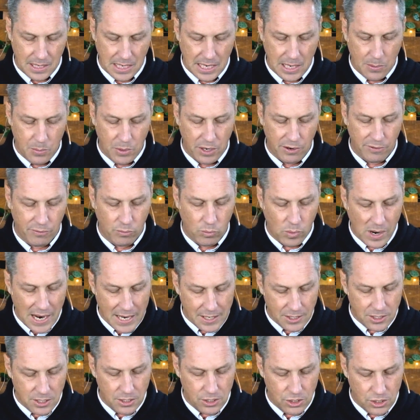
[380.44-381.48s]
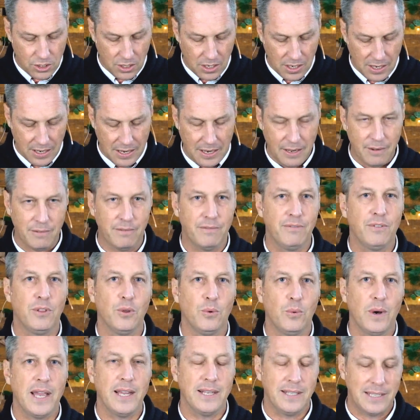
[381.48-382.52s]
He would have wanted to live the
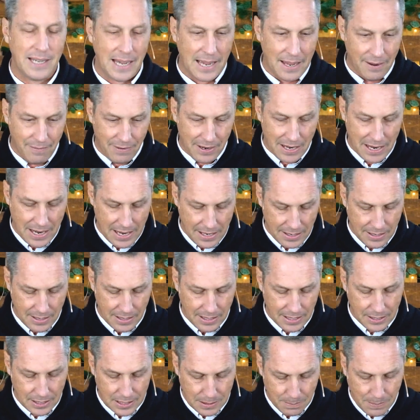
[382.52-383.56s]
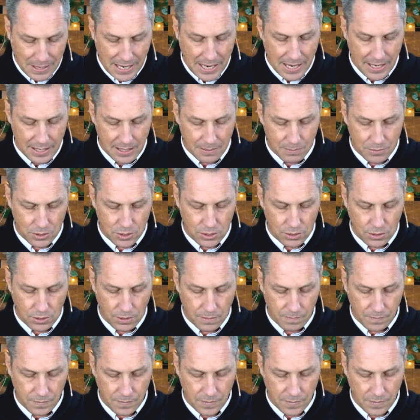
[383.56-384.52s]
way David had inspired him to.